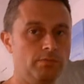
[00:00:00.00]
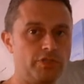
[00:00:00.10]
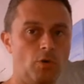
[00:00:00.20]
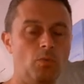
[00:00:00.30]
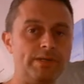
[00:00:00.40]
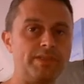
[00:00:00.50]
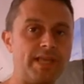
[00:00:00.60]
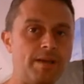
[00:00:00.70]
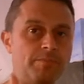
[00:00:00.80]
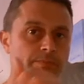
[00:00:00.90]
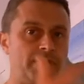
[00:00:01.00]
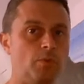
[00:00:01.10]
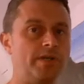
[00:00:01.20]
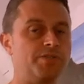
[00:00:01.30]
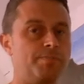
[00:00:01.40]
We don't want them to be the
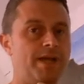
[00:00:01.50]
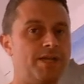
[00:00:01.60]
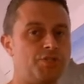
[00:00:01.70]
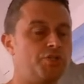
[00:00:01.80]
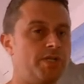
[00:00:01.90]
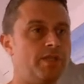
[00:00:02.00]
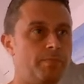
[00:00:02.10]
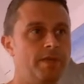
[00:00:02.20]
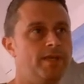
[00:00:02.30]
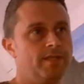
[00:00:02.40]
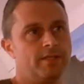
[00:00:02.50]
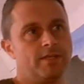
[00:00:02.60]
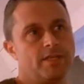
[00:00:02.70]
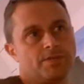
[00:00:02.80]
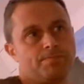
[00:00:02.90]
ones messaging the,
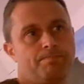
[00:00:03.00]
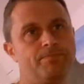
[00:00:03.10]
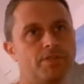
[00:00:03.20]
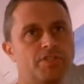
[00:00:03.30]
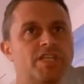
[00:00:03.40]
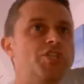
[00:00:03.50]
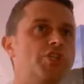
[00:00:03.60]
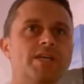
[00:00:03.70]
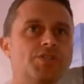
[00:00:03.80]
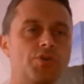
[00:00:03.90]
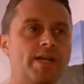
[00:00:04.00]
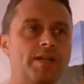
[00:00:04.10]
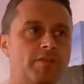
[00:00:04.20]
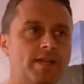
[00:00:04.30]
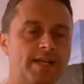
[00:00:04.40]
the, the, the teachers or
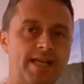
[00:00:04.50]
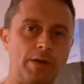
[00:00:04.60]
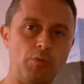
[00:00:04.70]
anything like that.